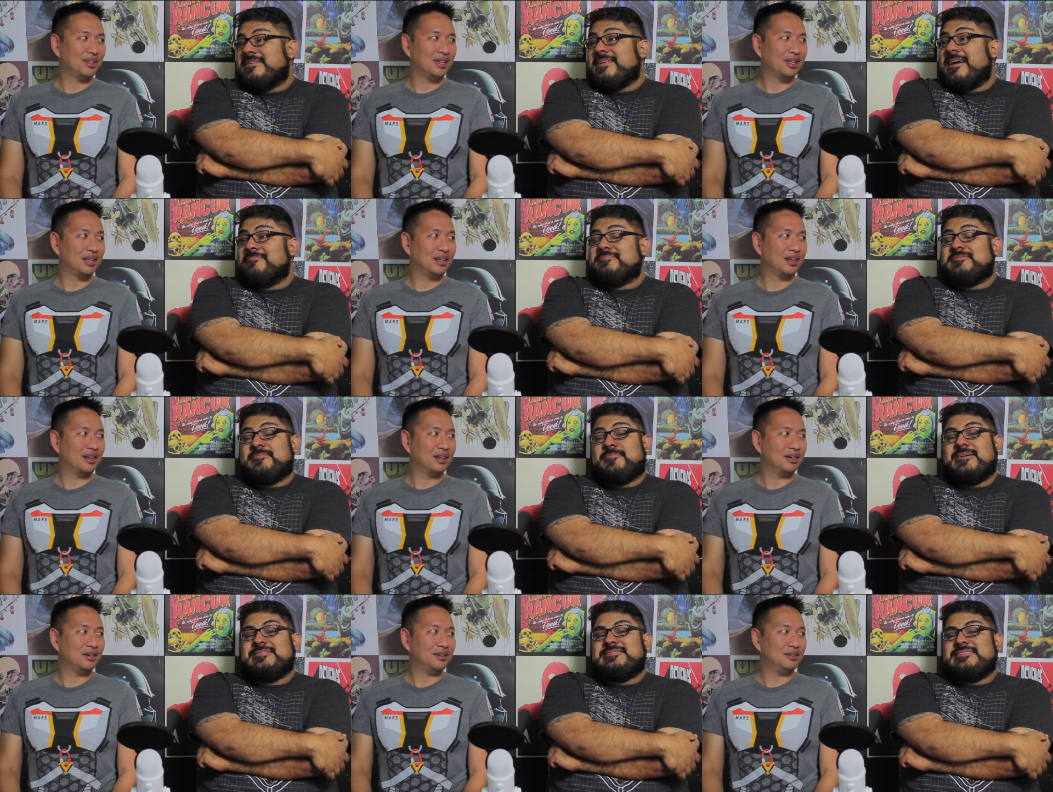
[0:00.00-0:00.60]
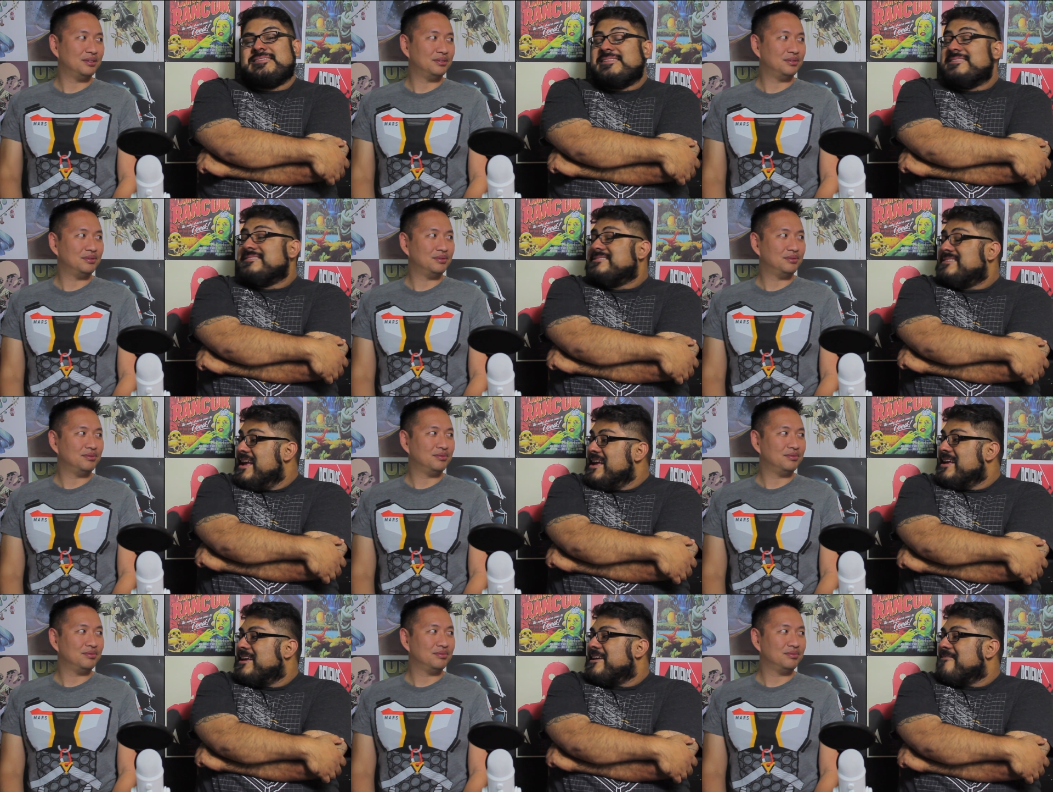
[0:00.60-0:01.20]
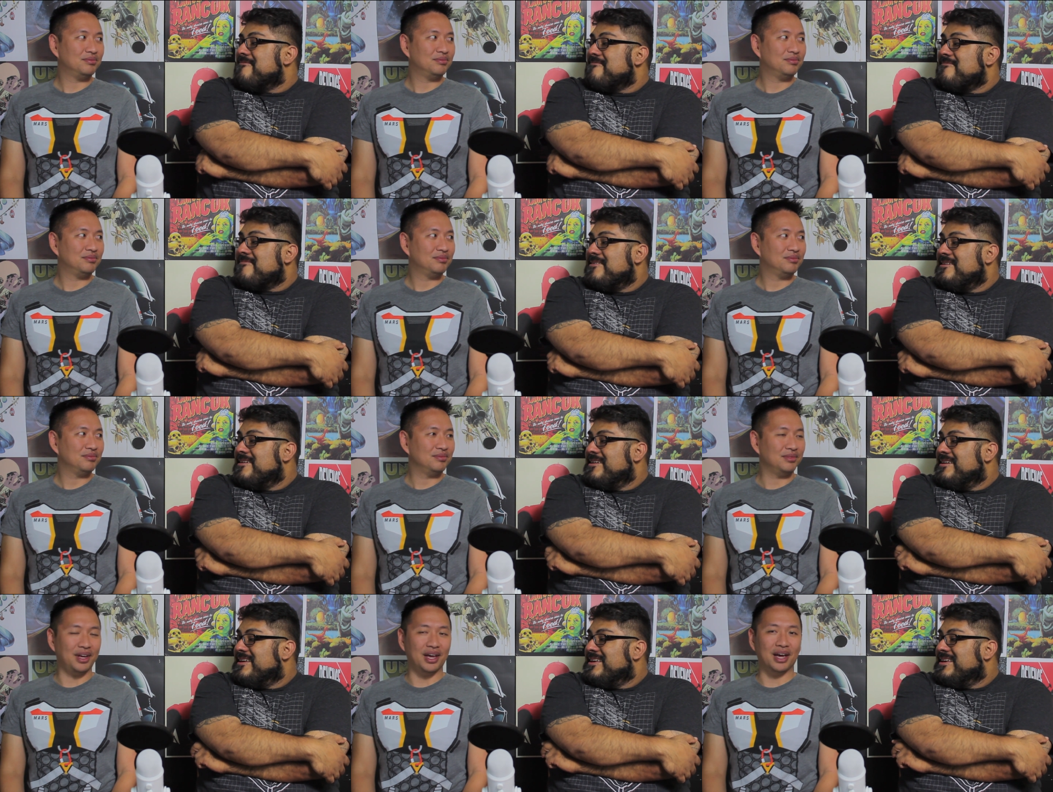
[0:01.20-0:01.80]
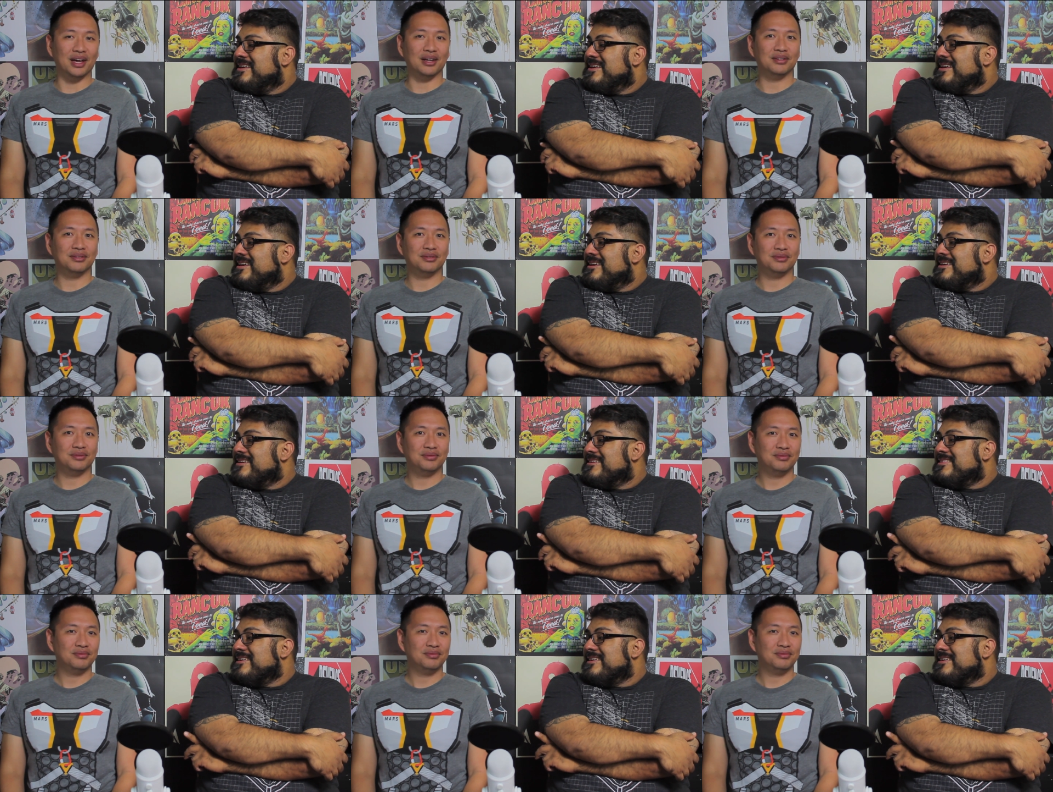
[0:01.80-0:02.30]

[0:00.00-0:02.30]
Speaker 1: I'm surprised they didn't take him. Yeah. You